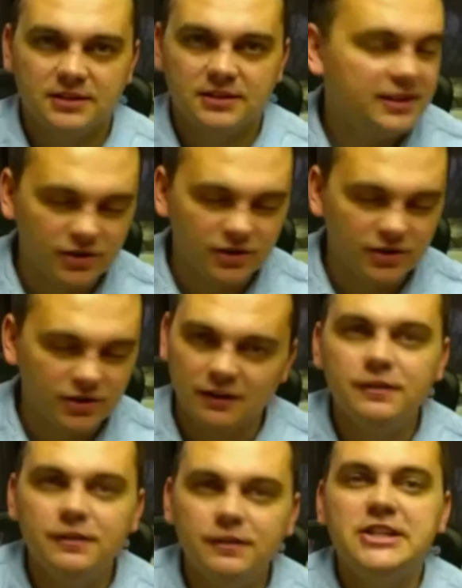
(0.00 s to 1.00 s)
Give yourself
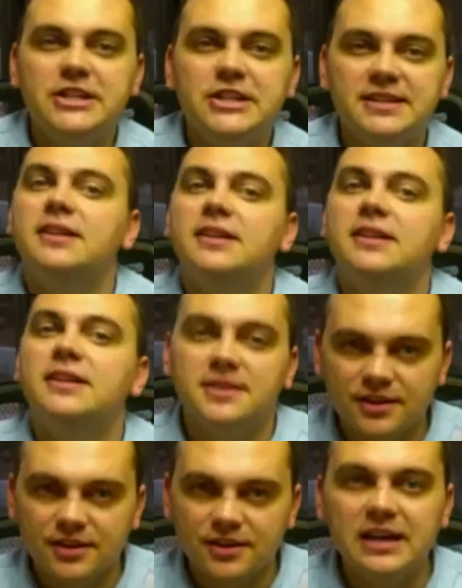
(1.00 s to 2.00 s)
15 seconds and
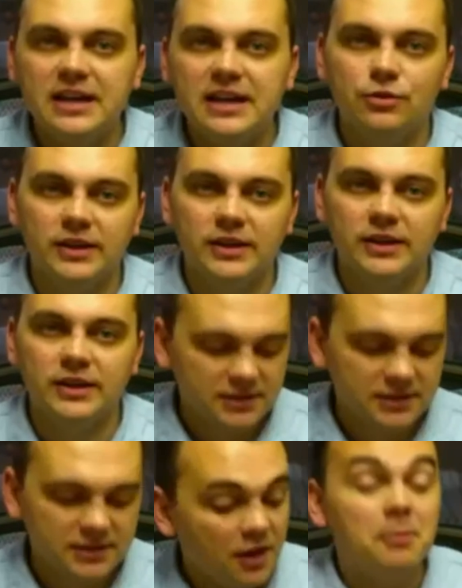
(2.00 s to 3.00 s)
think through the list.
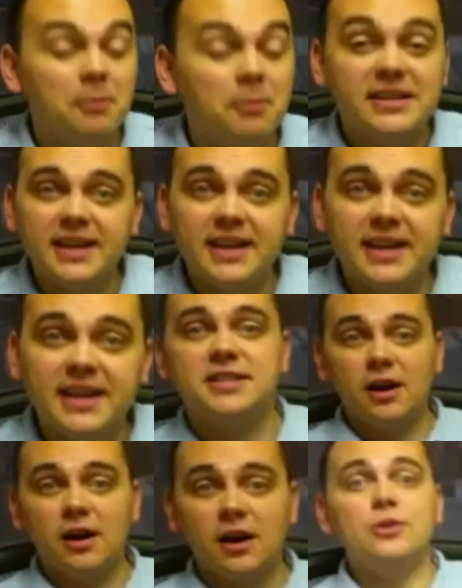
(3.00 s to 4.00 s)
The best case
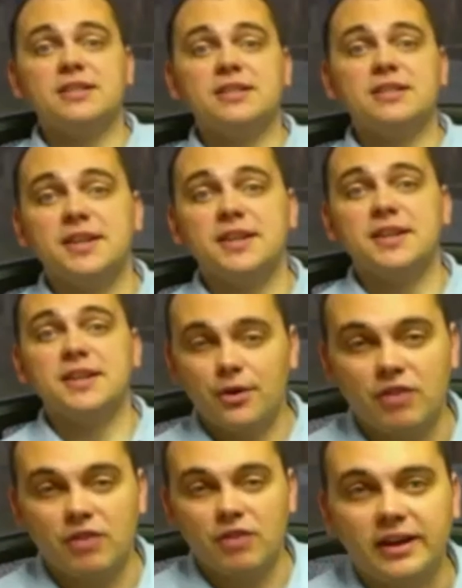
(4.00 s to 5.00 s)
scenario is to sit down and
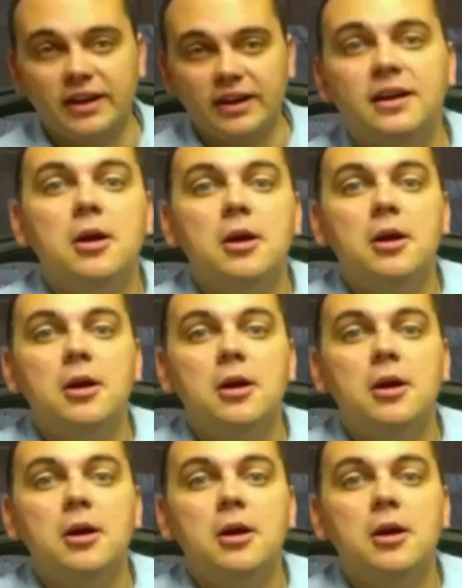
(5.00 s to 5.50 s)
write it.